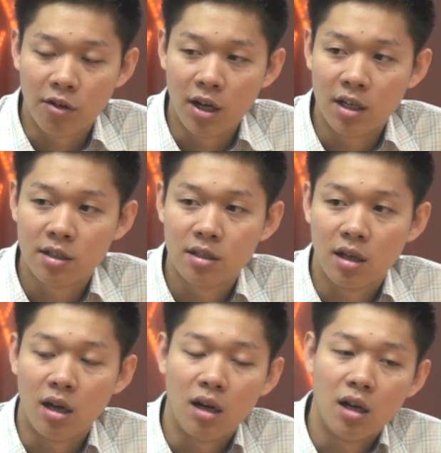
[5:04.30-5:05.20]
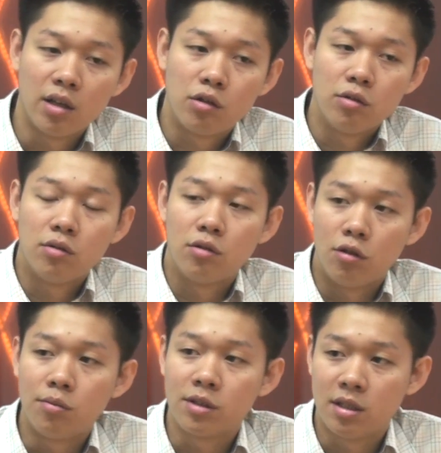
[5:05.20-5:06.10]
for us to
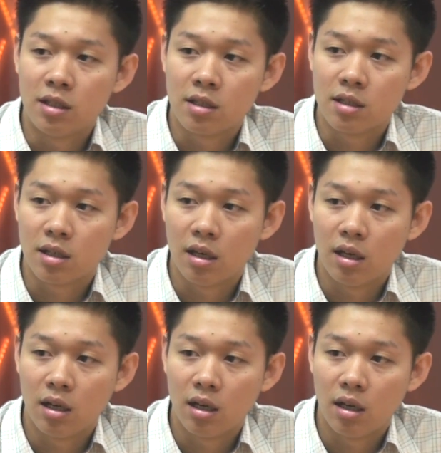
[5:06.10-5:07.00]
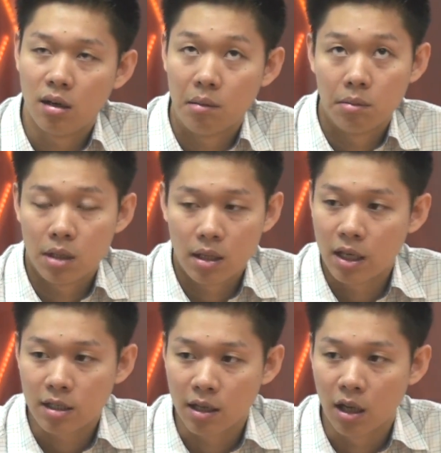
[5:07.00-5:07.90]
go overseas is it
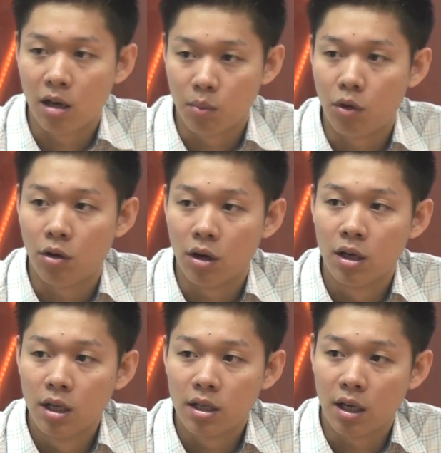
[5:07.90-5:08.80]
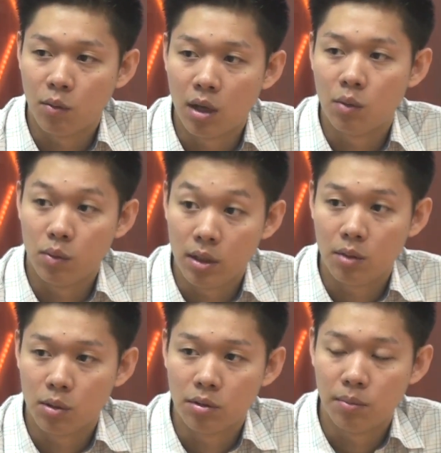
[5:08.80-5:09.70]
takes a lot more than what
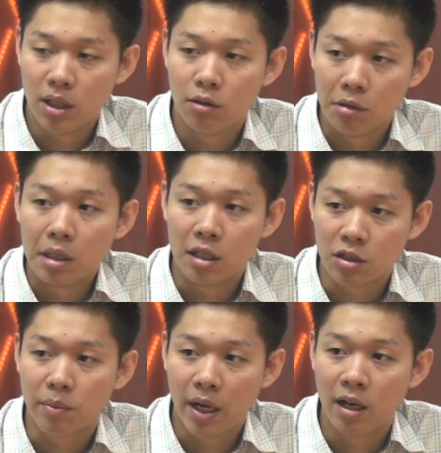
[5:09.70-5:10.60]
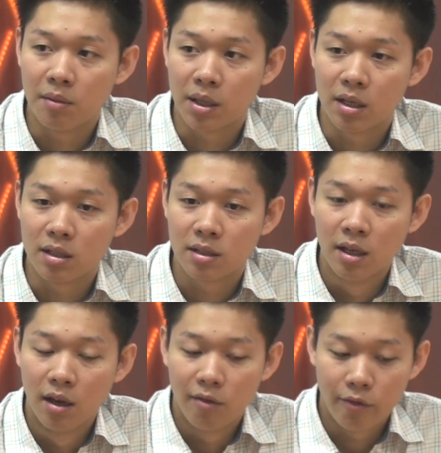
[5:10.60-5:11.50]
we would be doing in Japan, because
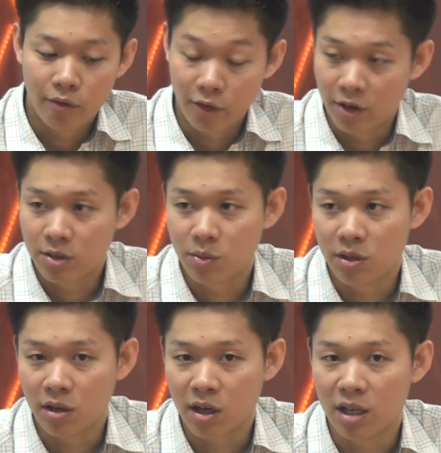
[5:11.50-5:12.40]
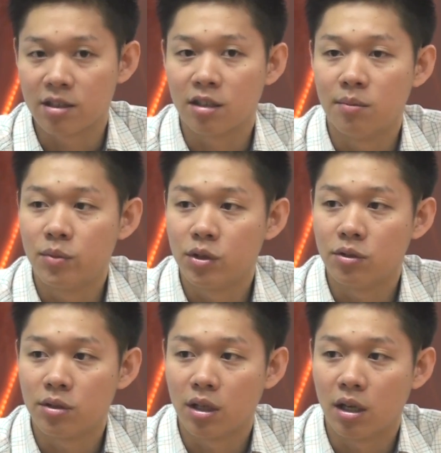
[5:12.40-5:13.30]
first we're not accustomed
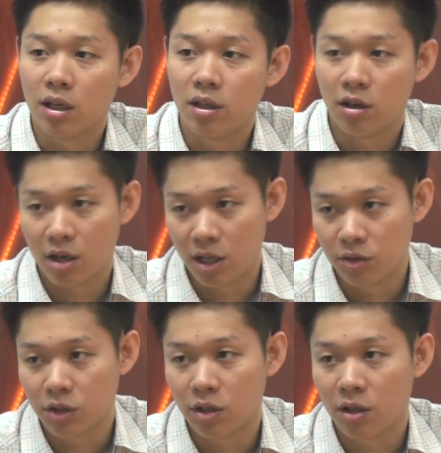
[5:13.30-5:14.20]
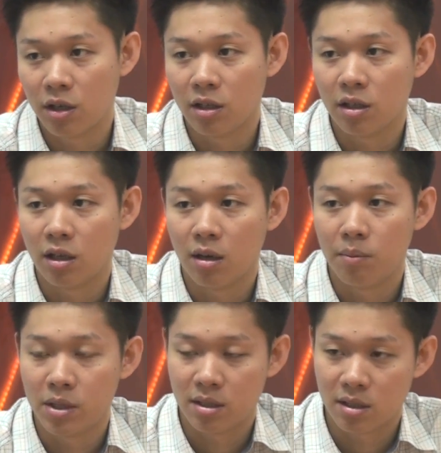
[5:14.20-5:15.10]
to their culture and
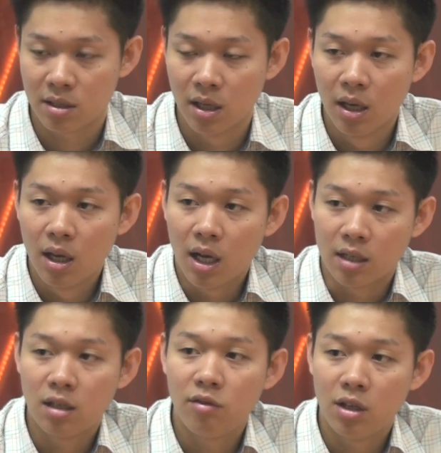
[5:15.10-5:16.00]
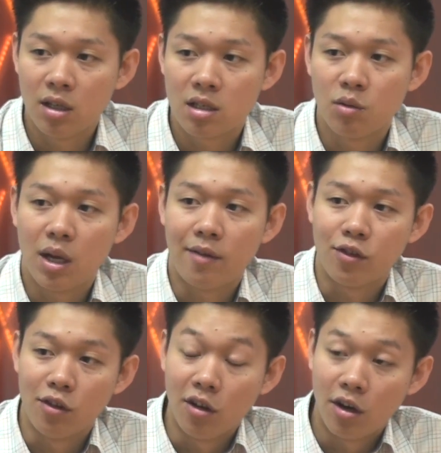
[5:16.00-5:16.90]
business activities, so we have
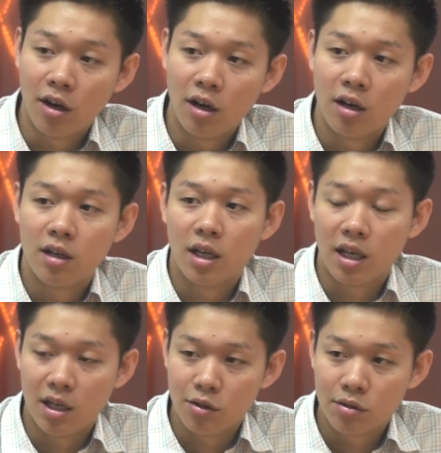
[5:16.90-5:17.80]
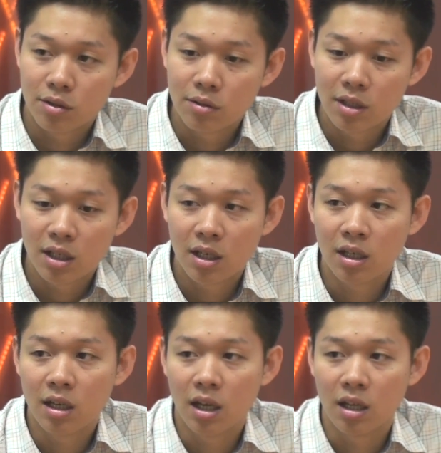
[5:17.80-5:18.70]
to learn and get used to
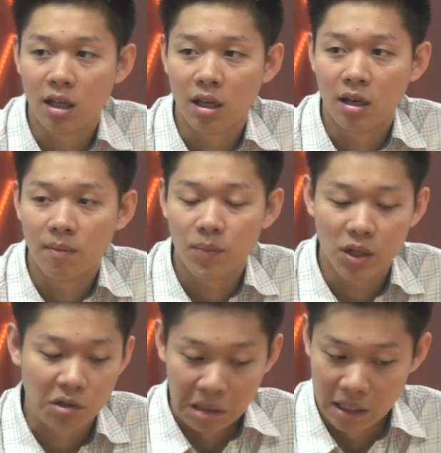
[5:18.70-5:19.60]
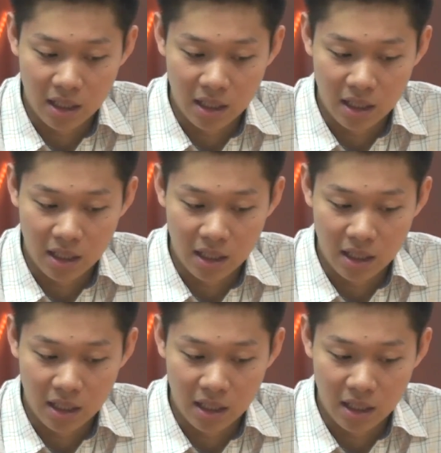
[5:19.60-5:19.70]
it, and then you know